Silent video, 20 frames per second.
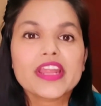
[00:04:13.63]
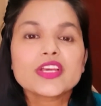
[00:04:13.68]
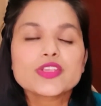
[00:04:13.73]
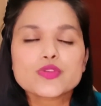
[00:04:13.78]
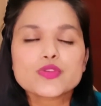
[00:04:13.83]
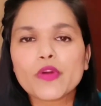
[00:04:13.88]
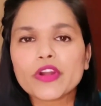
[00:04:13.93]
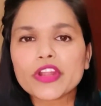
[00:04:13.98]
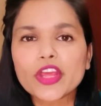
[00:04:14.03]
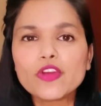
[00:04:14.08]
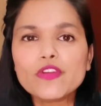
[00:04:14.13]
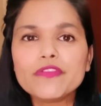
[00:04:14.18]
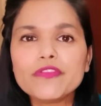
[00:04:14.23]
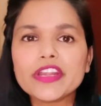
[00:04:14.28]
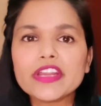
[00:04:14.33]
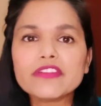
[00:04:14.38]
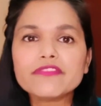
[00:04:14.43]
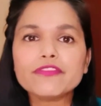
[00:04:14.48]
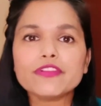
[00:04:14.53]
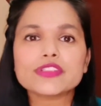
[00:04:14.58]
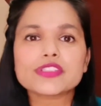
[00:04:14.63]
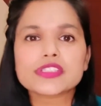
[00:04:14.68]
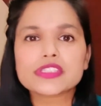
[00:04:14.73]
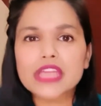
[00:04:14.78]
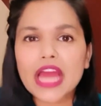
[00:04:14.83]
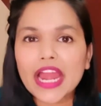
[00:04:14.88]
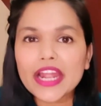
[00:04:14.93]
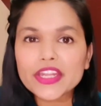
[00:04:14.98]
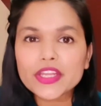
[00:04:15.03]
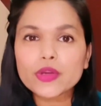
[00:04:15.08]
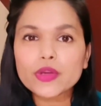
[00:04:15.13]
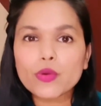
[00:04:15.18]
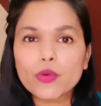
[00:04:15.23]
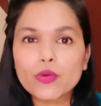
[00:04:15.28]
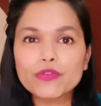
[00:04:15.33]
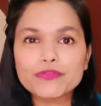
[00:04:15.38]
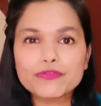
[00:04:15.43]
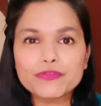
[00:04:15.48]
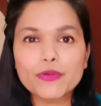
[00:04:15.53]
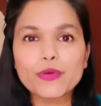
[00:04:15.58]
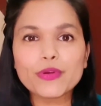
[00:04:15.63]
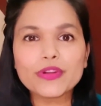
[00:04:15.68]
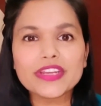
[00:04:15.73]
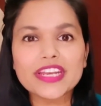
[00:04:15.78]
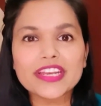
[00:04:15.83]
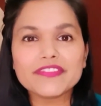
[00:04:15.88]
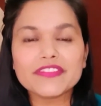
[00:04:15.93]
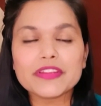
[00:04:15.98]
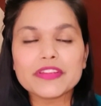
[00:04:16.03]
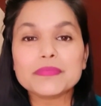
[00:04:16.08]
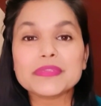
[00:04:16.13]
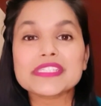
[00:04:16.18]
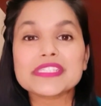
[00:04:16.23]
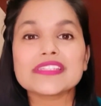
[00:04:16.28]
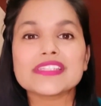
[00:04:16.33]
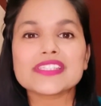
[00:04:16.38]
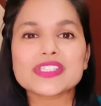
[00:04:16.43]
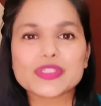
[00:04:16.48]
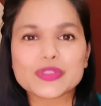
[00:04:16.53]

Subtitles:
So what are you waiting for? Start your own food delivery business